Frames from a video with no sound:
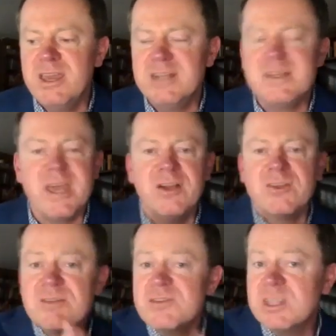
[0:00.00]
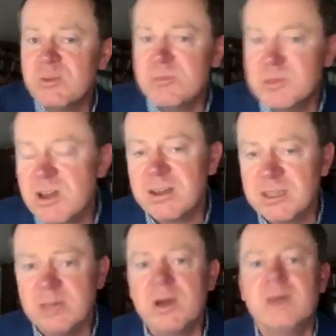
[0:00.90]
entails everything that we've been
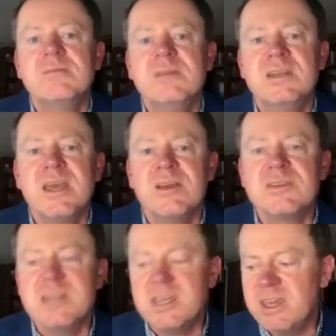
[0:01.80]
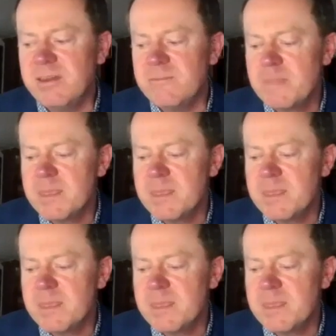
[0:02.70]
talking about. It entails thinking